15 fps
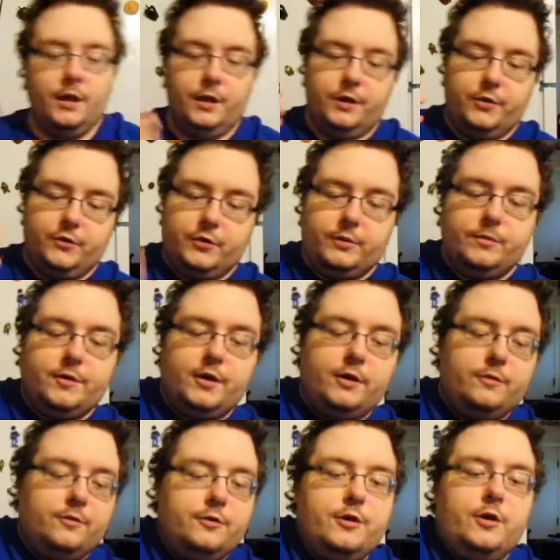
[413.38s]

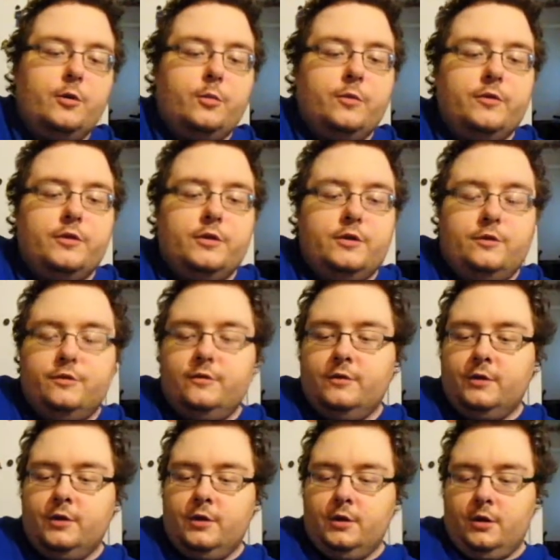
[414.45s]
Sometimes when I open these,
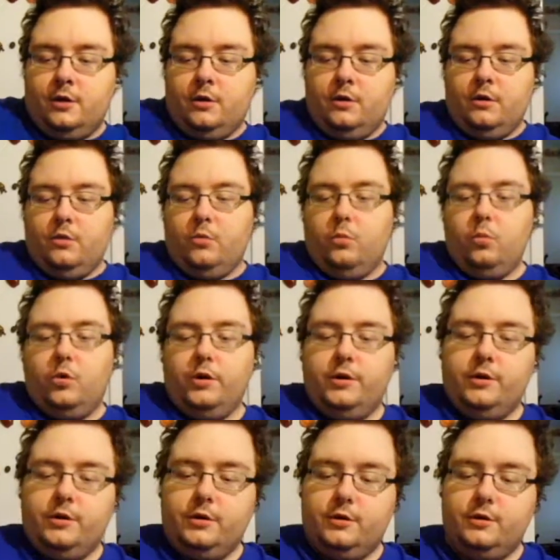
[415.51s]

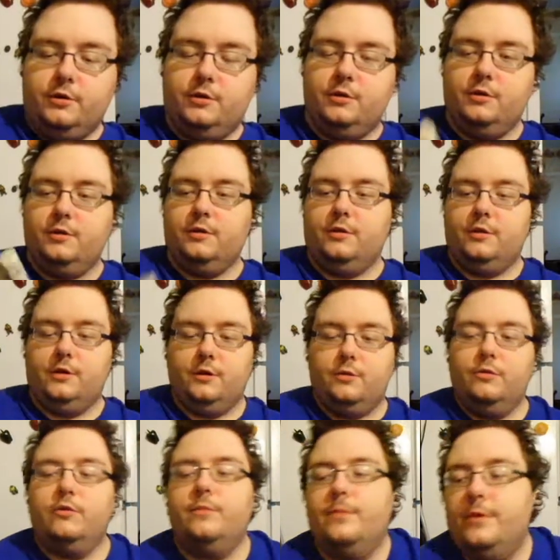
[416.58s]
one thing
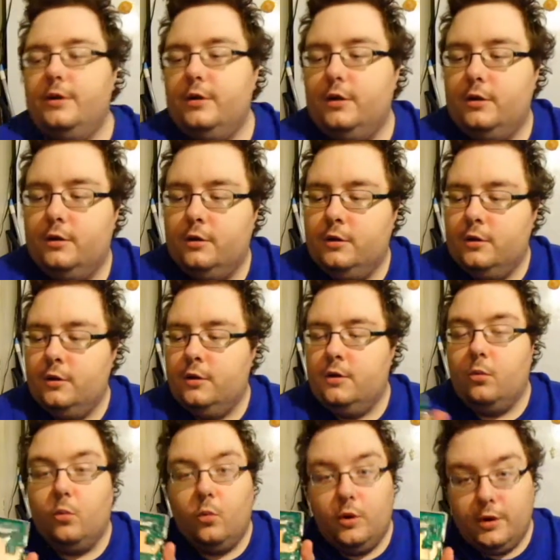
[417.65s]
will be
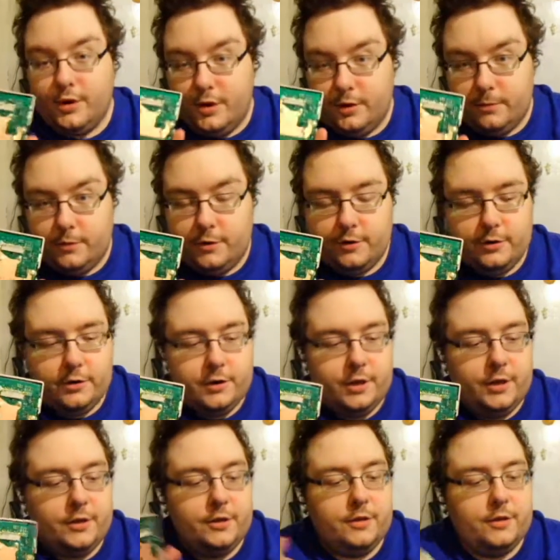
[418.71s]
one number,
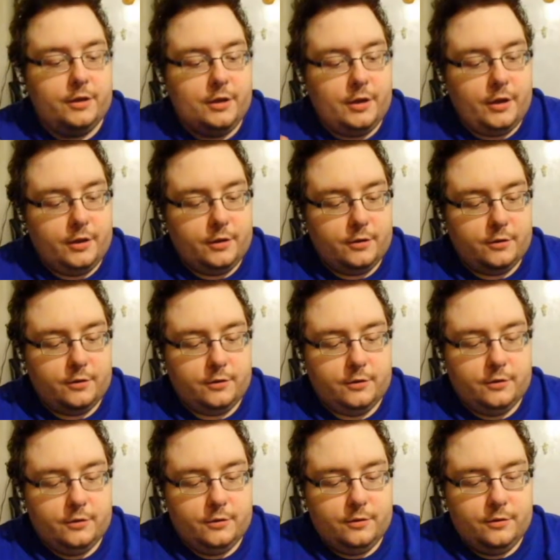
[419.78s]
and then the other
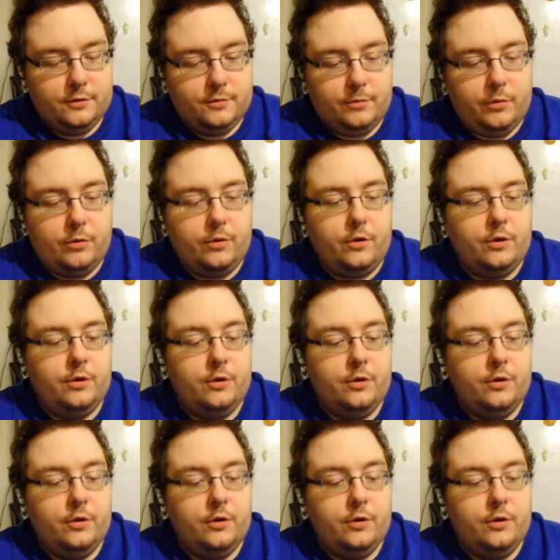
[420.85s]
board